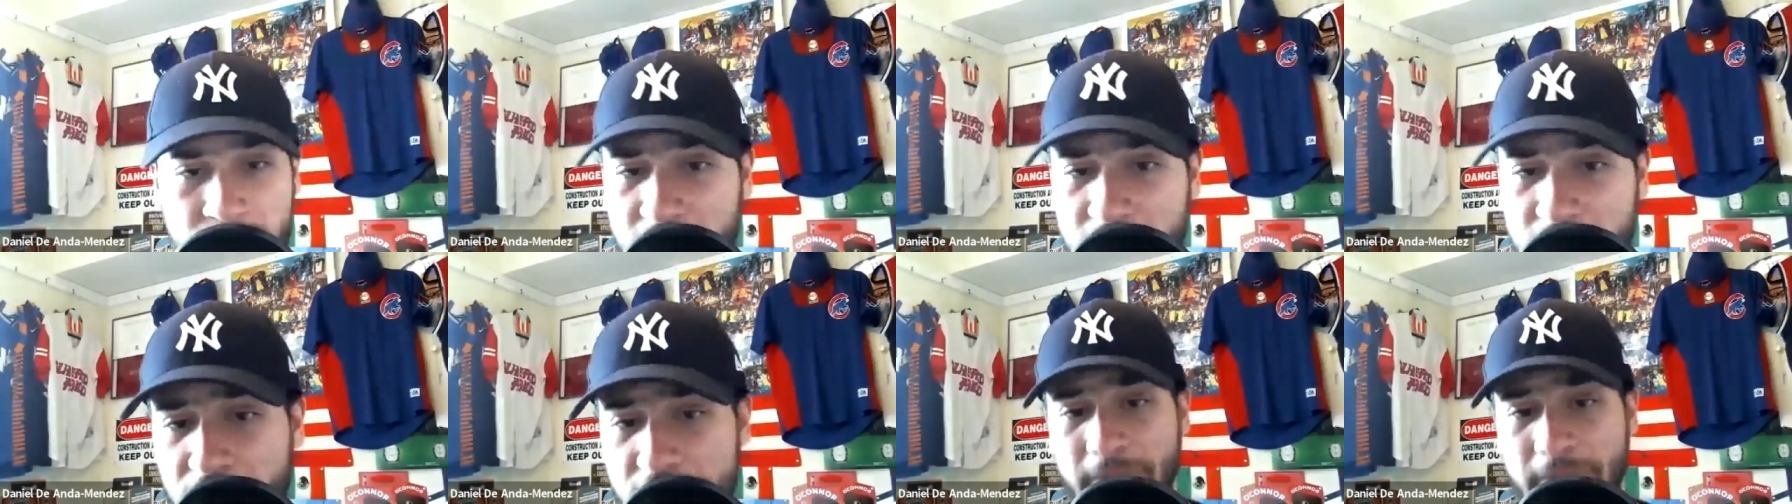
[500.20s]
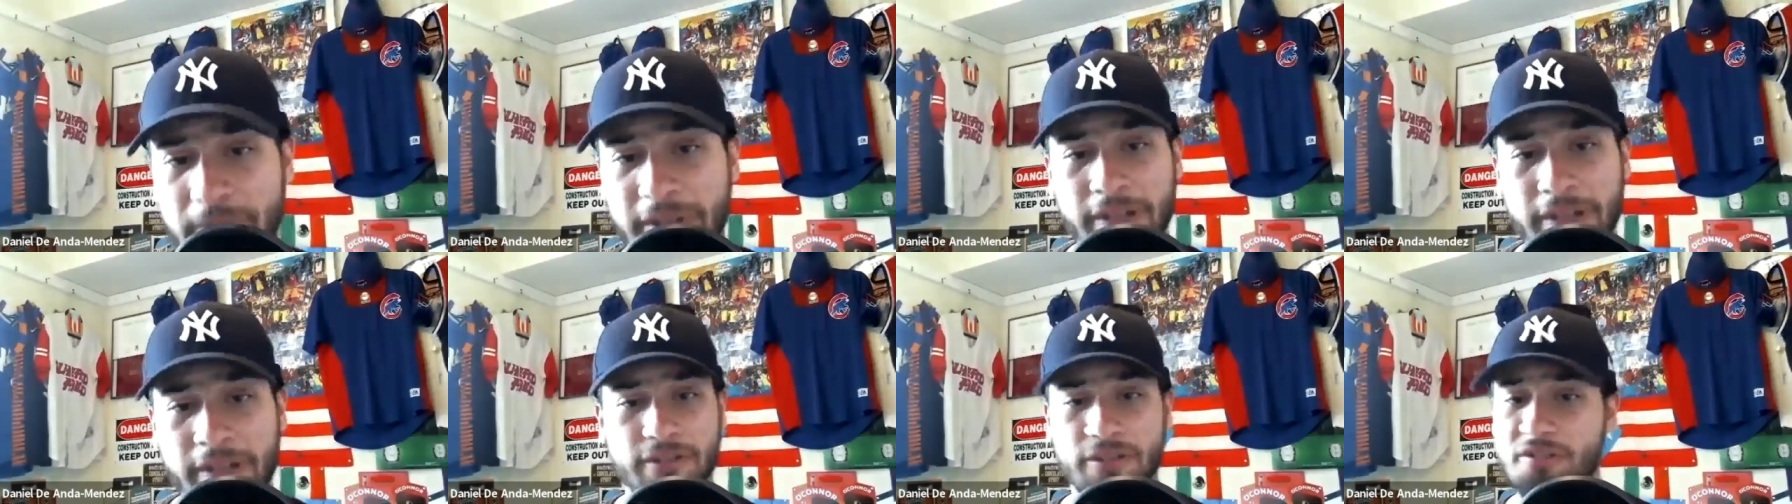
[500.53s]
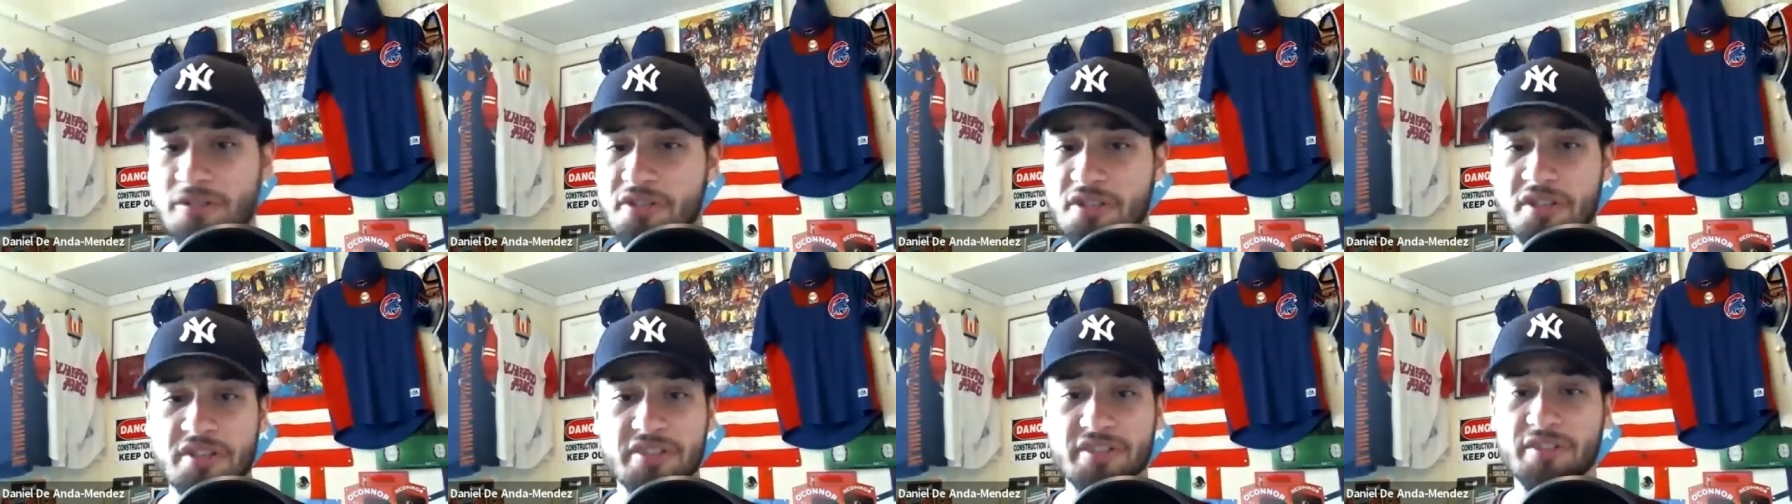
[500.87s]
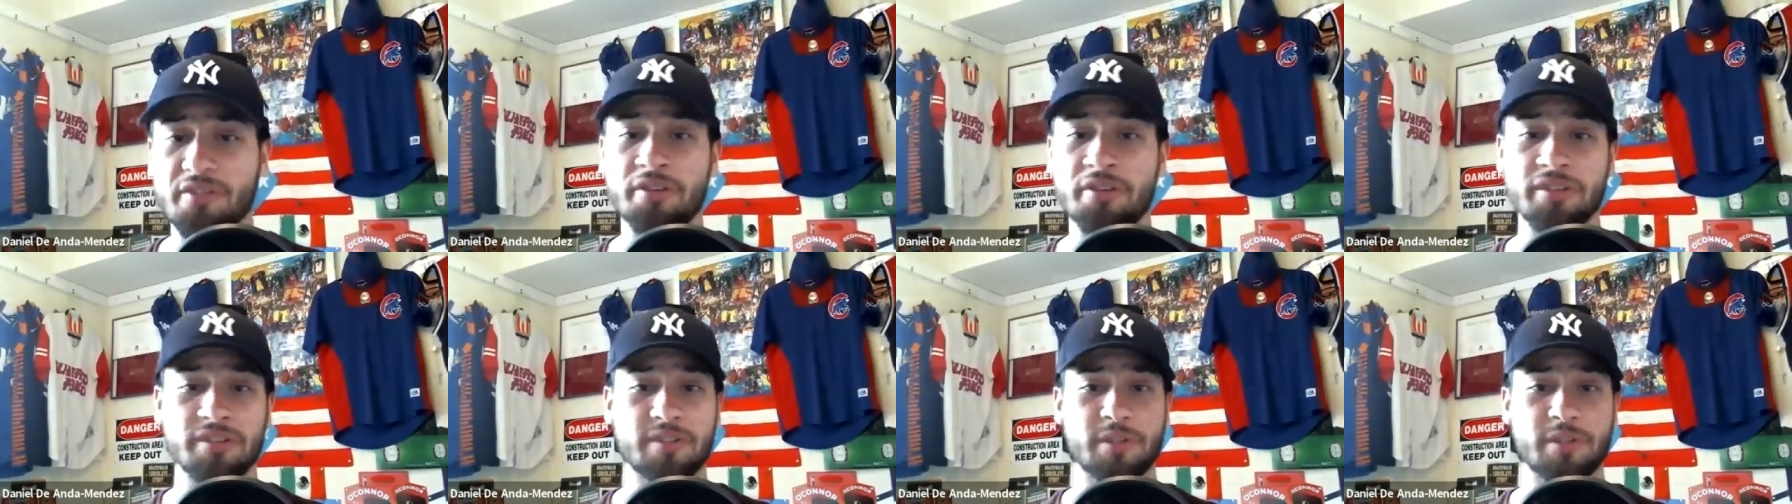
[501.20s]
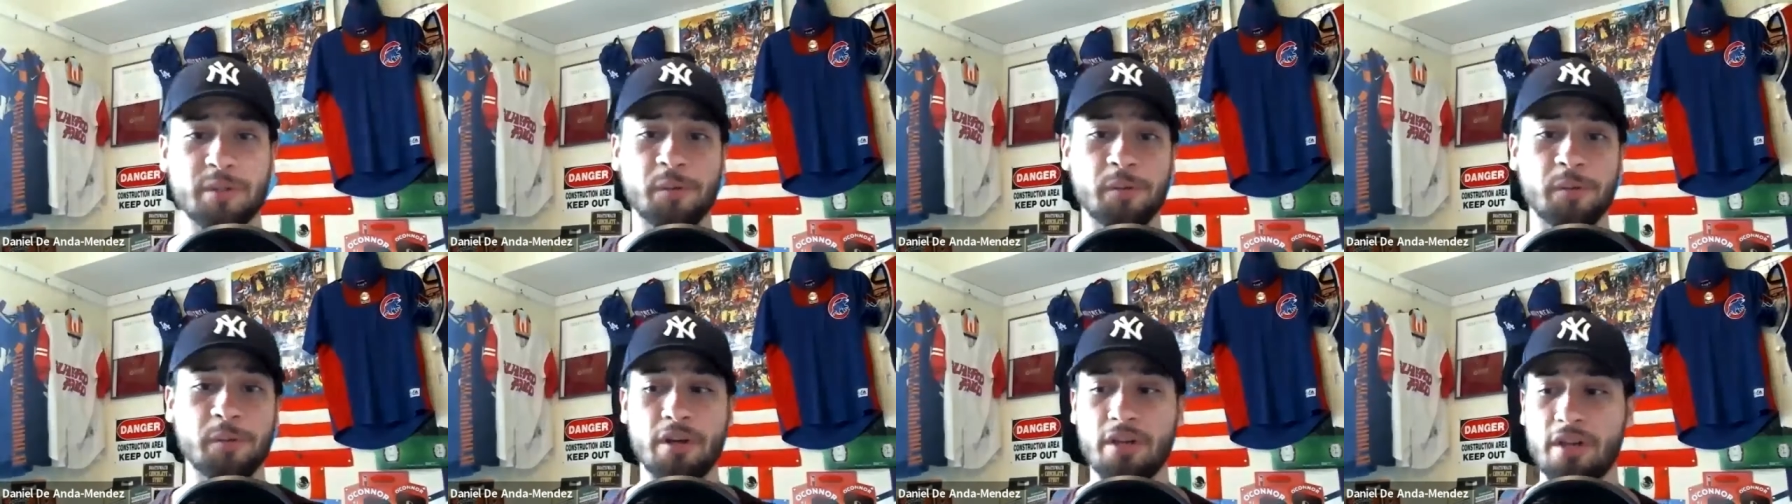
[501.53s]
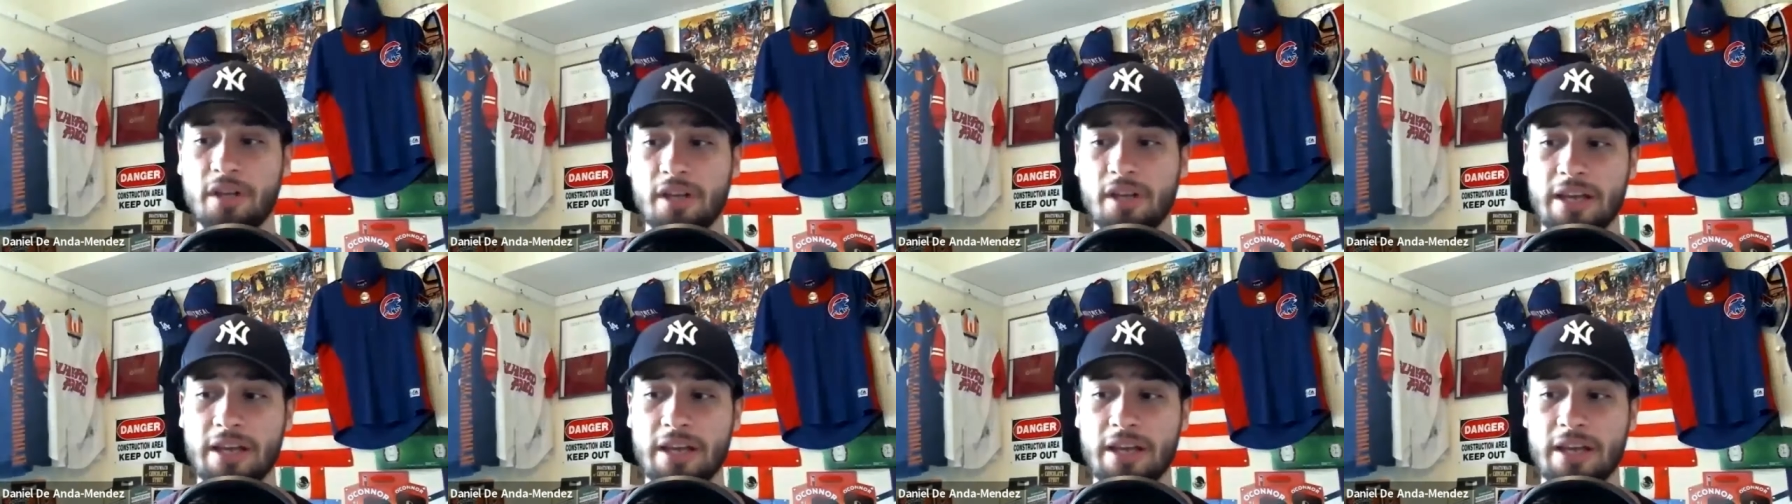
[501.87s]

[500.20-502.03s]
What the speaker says: the clutch, man. You're just going to,